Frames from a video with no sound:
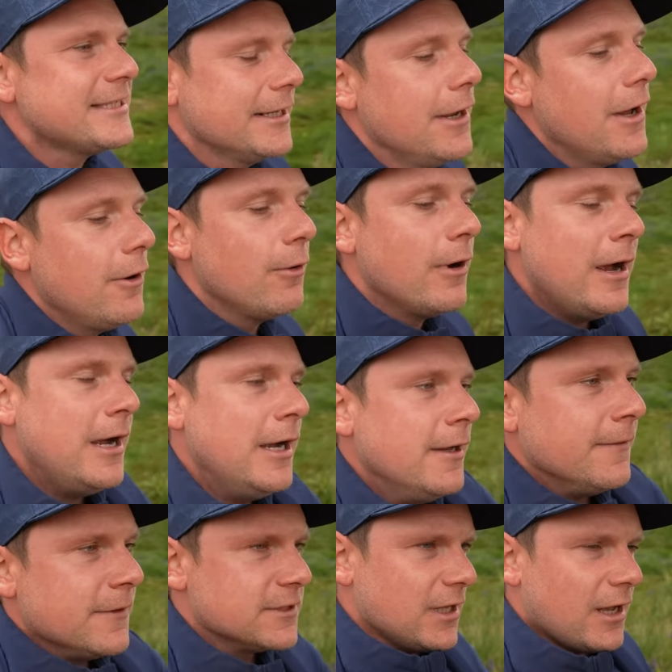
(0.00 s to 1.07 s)
I know
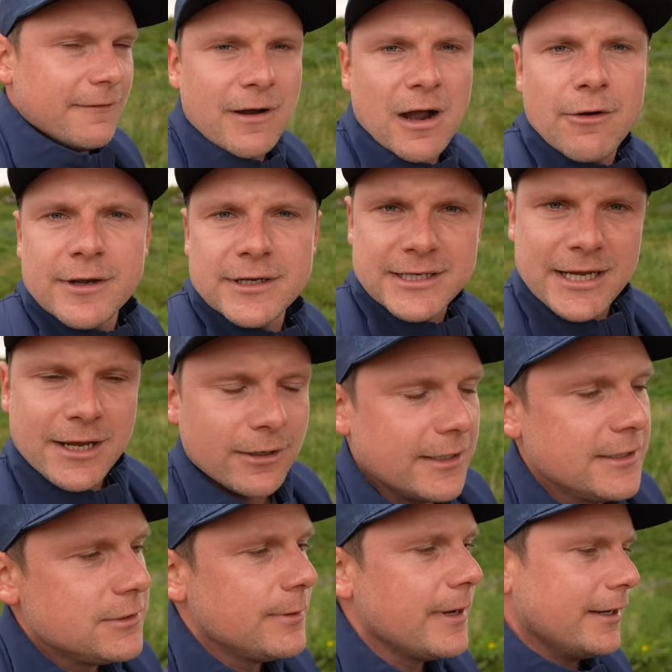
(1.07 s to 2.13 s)
there's a lot of R&D gone into it.